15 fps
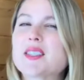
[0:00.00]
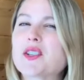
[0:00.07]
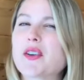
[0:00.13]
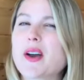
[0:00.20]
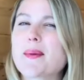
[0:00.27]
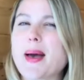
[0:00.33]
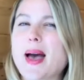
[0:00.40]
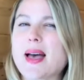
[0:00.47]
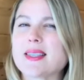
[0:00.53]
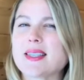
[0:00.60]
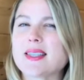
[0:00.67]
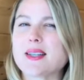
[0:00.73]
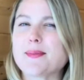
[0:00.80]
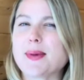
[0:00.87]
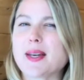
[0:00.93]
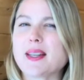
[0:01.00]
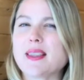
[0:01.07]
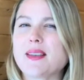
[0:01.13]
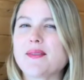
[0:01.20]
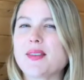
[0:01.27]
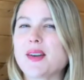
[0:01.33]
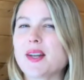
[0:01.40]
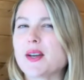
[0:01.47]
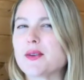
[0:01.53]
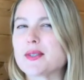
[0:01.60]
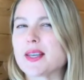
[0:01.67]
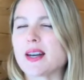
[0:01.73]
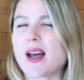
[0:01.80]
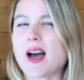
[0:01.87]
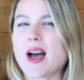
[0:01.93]
Instagram hasn't admitted that
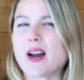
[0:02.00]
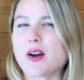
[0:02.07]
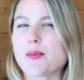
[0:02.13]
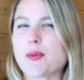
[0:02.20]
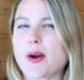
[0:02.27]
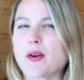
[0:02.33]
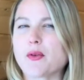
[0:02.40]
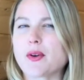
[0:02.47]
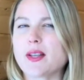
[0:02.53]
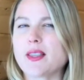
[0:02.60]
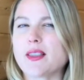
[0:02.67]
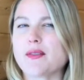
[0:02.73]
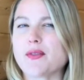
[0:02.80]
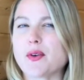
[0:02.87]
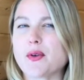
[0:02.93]
videos get a higher priority than